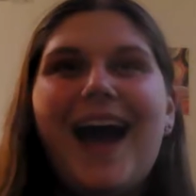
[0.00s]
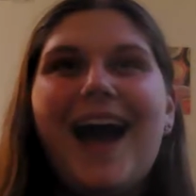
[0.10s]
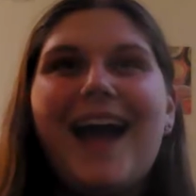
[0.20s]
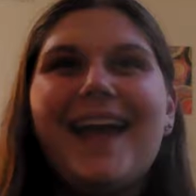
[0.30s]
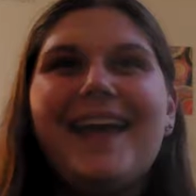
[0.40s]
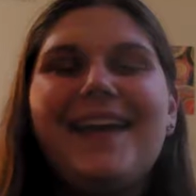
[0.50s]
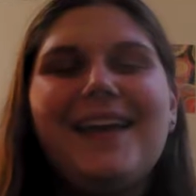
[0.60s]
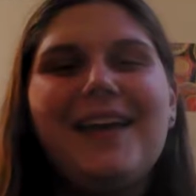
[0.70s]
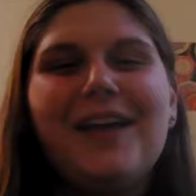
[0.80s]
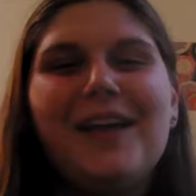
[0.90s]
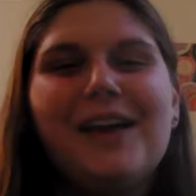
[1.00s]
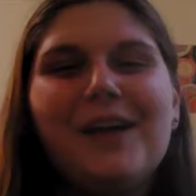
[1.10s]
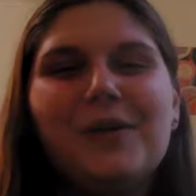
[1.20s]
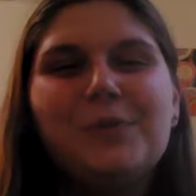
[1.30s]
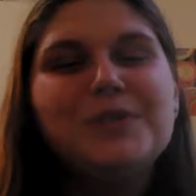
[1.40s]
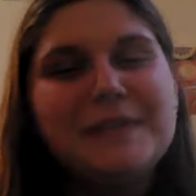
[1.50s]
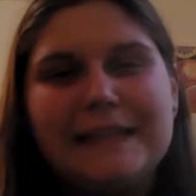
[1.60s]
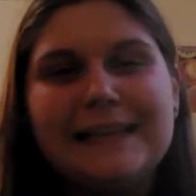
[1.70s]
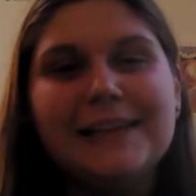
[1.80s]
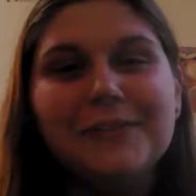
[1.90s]
I was
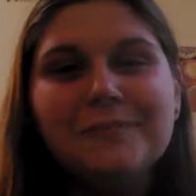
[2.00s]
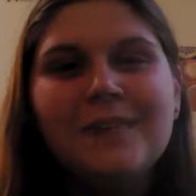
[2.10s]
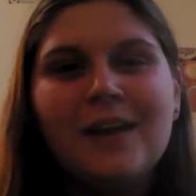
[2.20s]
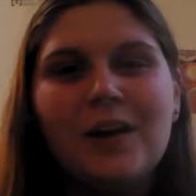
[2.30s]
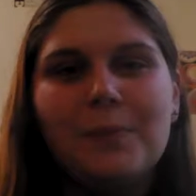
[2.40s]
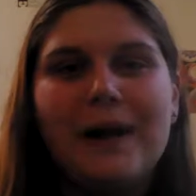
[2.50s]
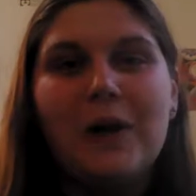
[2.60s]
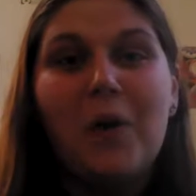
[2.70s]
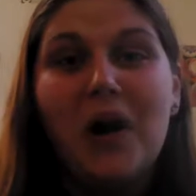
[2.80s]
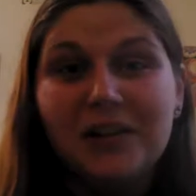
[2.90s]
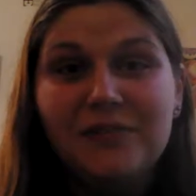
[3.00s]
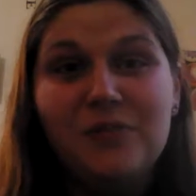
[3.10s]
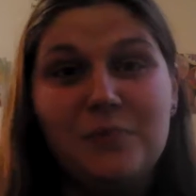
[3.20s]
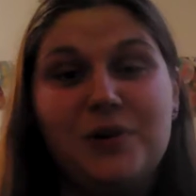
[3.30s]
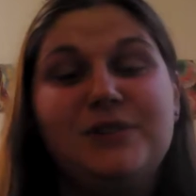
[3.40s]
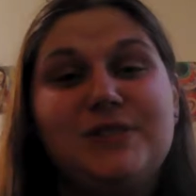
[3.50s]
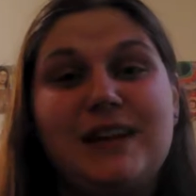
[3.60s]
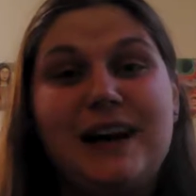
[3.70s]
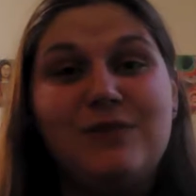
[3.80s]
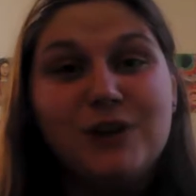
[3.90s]
thinking about all of the books that
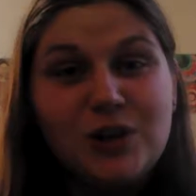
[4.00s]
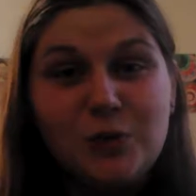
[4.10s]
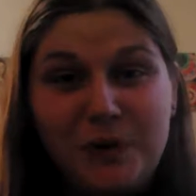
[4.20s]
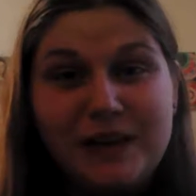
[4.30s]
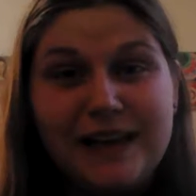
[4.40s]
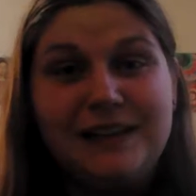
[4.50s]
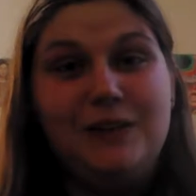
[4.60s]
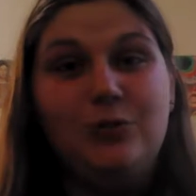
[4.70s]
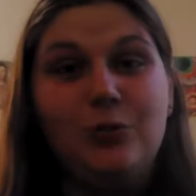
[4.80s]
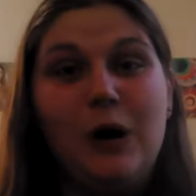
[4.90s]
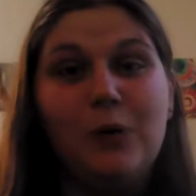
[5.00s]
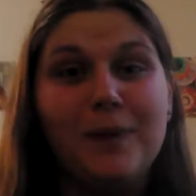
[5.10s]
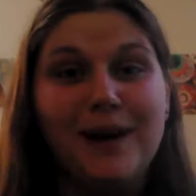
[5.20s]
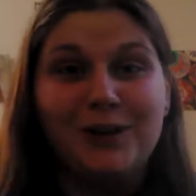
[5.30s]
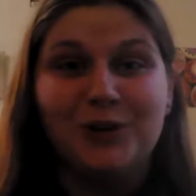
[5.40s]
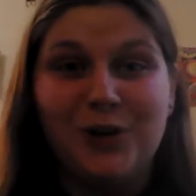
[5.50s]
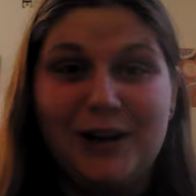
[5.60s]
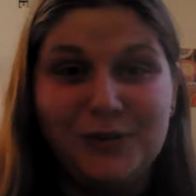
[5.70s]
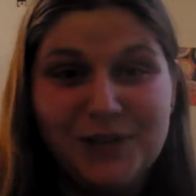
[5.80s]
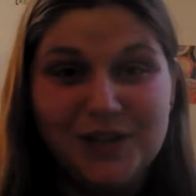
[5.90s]
I have accumulated throughout my
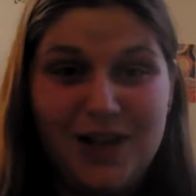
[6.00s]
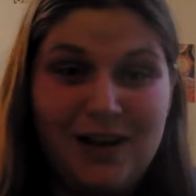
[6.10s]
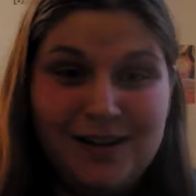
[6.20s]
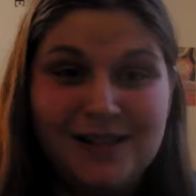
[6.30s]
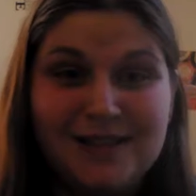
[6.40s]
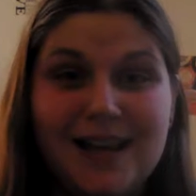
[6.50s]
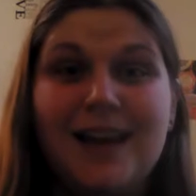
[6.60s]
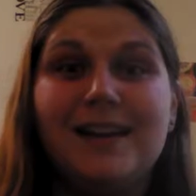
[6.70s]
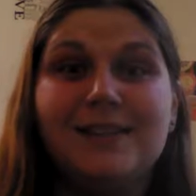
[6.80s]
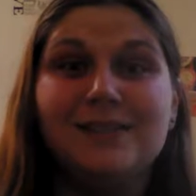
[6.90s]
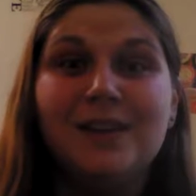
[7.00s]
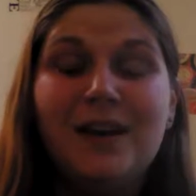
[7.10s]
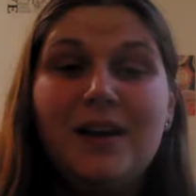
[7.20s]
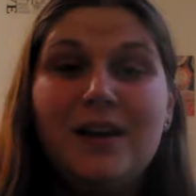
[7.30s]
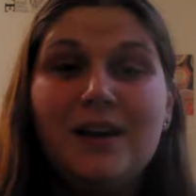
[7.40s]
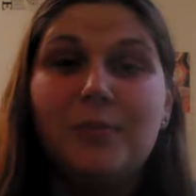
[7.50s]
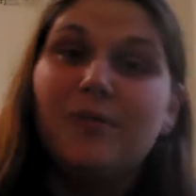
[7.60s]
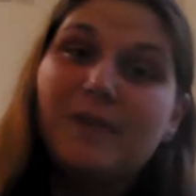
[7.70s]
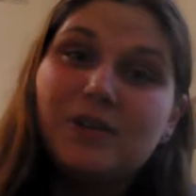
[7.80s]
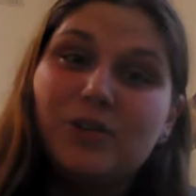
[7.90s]
undergraduate studies as a
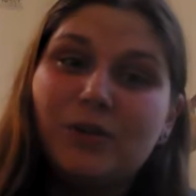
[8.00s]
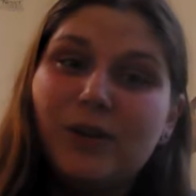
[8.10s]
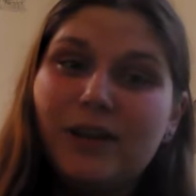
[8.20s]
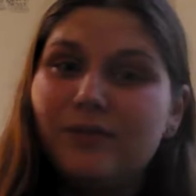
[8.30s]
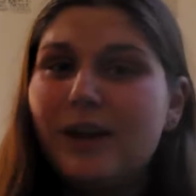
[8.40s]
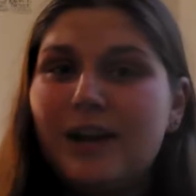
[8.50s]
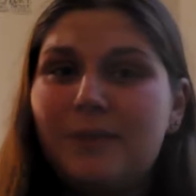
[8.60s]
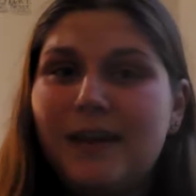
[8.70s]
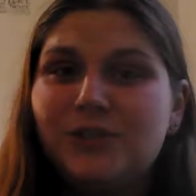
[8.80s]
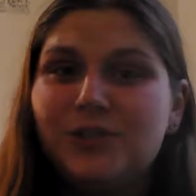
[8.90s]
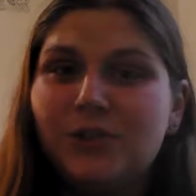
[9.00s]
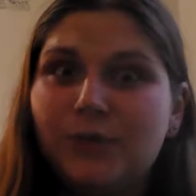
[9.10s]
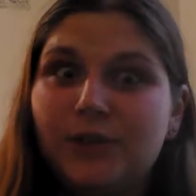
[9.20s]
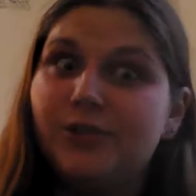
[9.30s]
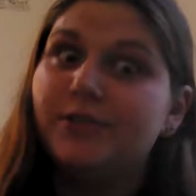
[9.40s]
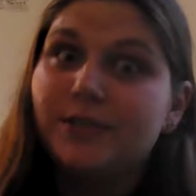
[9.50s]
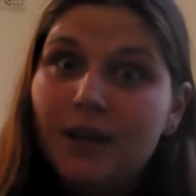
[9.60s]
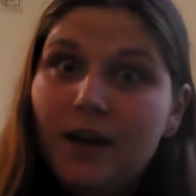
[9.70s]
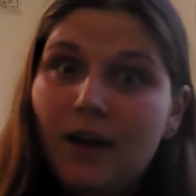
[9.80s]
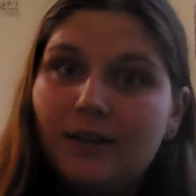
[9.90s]
professional creative writing major, which is
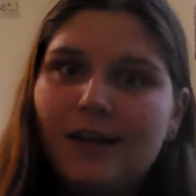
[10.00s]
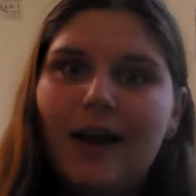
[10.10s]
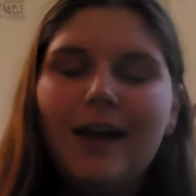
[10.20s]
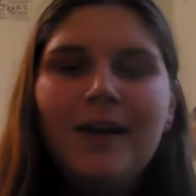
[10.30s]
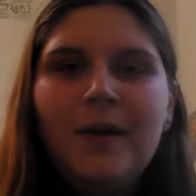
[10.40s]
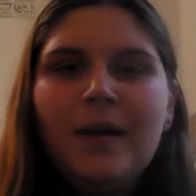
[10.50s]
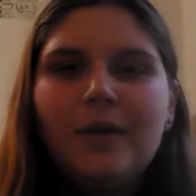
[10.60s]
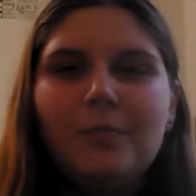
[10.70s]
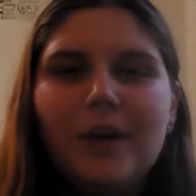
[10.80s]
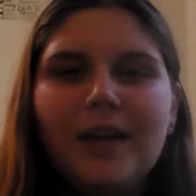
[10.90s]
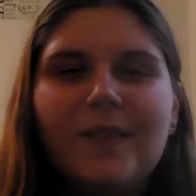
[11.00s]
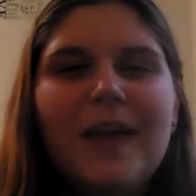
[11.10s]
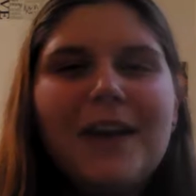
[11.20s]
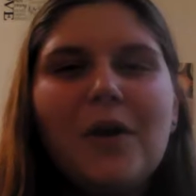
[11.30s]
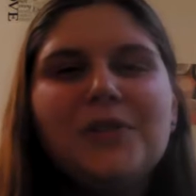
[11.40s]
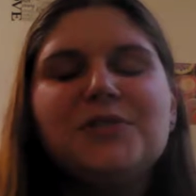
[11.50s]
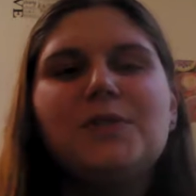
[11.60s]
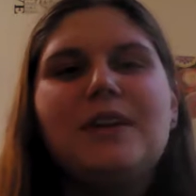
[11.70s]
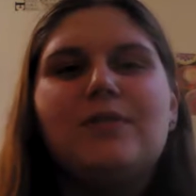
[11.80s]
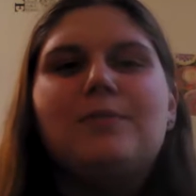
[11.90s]
a lot, but then
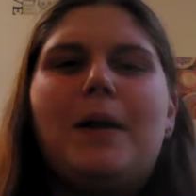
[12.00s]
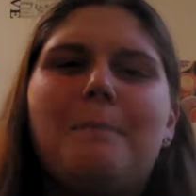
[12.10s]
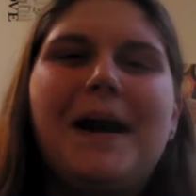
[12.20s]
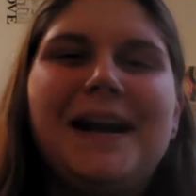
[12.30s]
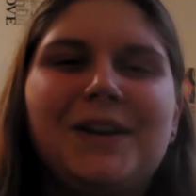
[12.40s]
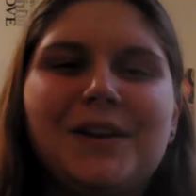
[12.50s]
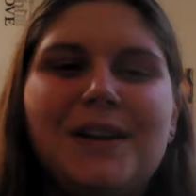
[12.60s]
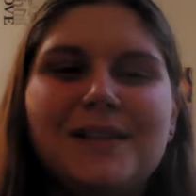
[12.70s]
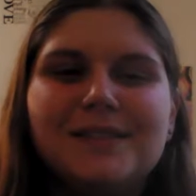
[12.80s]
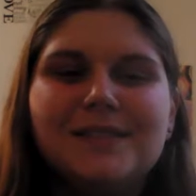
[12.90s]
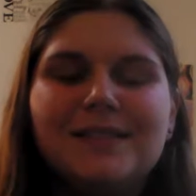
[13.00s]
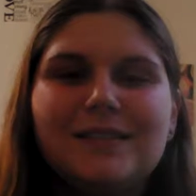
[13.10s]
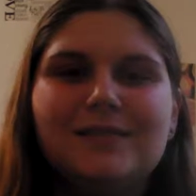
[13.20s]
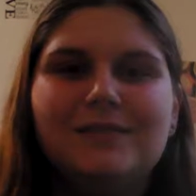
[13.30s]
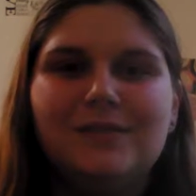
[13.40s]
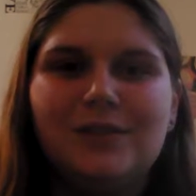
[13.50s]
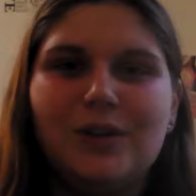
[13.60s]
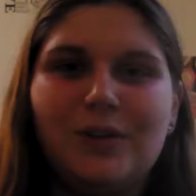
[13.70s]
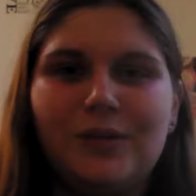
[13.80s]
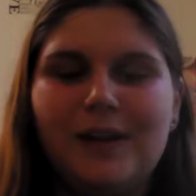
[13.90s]
also even my minor, as you
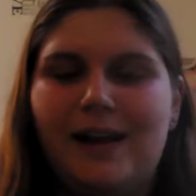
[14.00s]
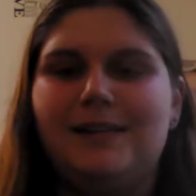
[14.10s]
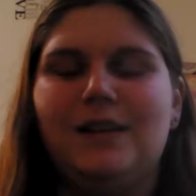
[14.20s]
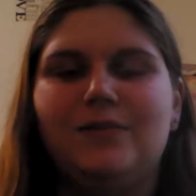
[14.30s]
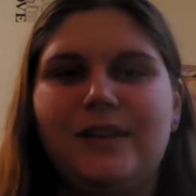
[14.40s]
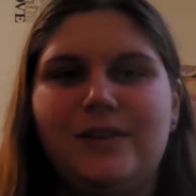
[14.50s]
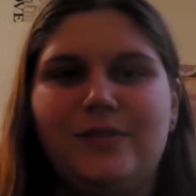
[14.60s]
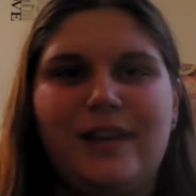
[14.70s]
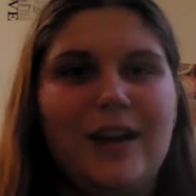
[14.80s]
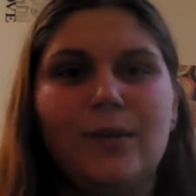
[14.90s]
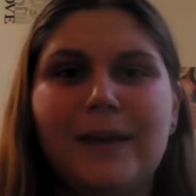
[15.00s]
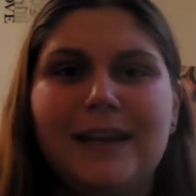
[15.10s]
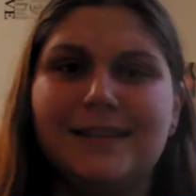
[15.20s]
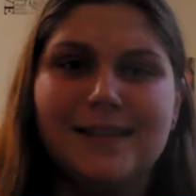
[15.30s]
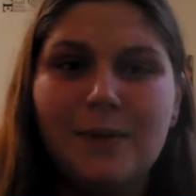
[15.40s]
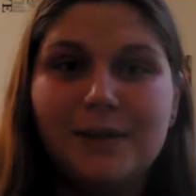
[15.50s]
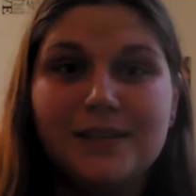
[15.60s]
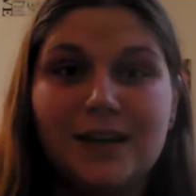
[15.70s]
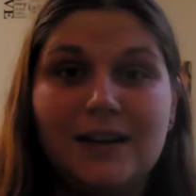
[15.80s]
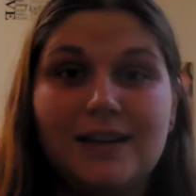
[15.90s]
know, I delve into the Arabic and Islamic
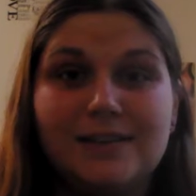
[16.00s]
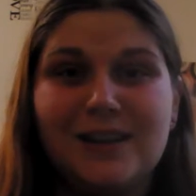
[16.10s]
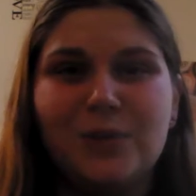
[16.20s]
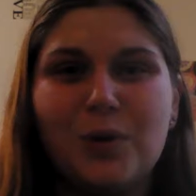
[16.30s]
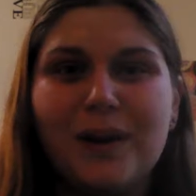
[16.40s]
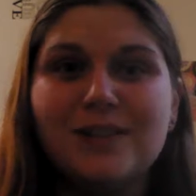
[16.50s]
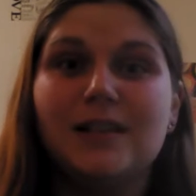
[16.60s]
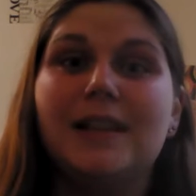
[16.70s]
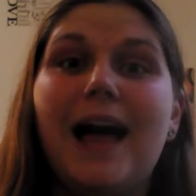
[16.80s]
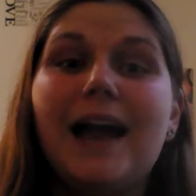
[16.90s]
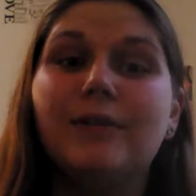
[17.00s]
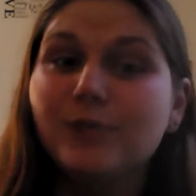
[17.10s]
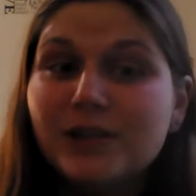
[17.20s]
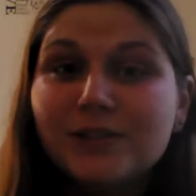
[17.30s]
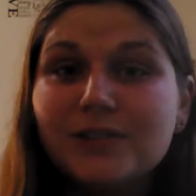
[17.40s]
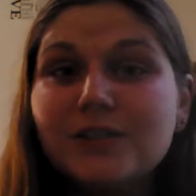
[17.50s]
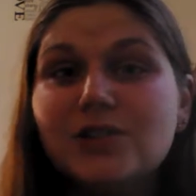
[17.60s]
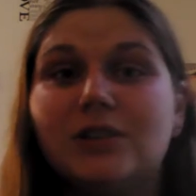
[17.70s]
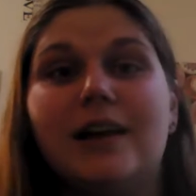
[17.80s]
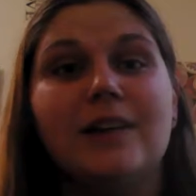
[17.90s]
studies. That requires a lot of
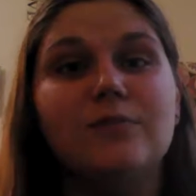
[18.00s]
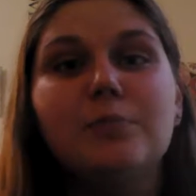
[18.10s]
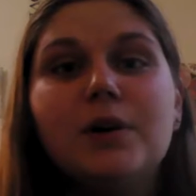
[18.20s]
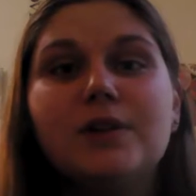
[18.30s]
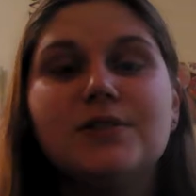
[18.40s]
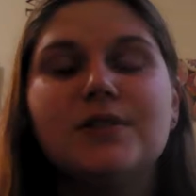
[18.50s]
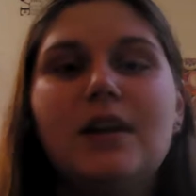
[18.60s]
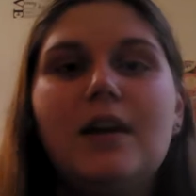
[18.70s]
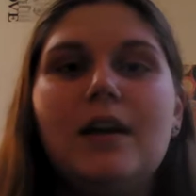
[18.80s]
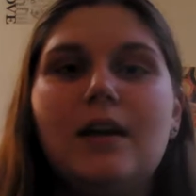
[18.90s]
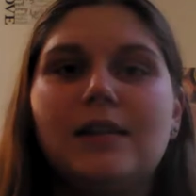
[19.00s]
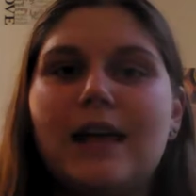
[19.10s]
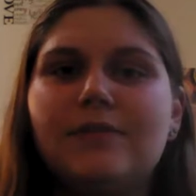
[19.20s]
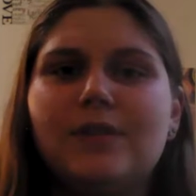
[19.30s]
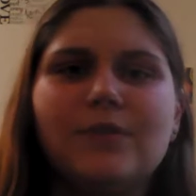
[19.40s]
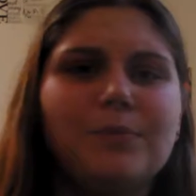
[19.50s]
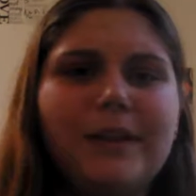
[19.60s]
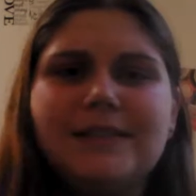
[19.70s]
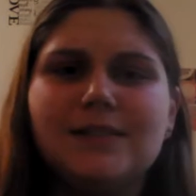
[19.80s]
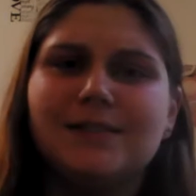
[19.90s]
research, a lot of books, a lot of different
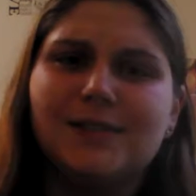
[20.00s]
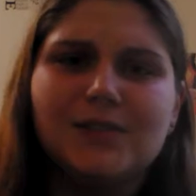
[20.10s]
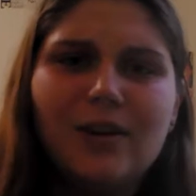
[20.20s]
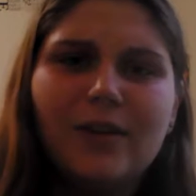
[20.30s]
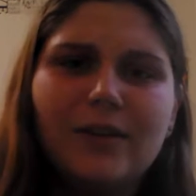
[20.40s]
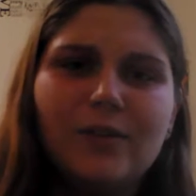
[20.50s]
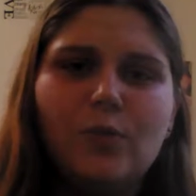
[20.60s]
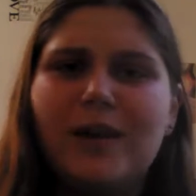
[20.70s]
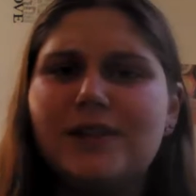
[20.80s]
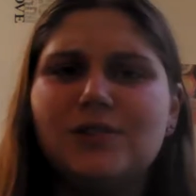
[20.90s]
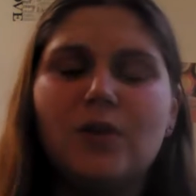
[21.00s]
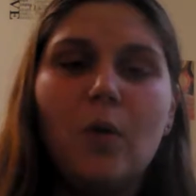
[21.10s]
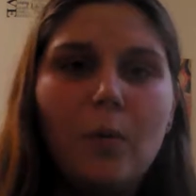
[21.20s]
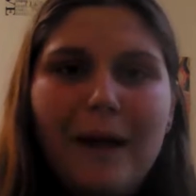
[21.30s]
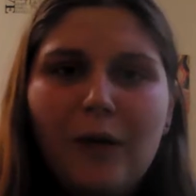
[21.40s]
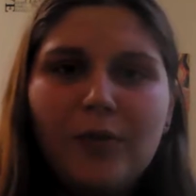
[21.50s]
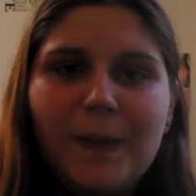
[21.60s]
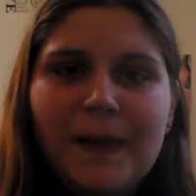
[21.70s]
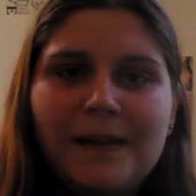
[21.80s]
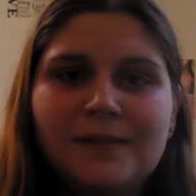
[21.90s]
places to start, ways to go about
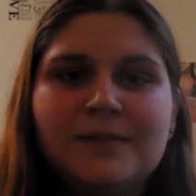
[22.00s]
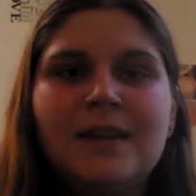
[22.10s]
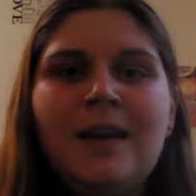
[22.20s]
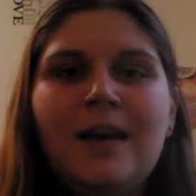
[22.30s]
things.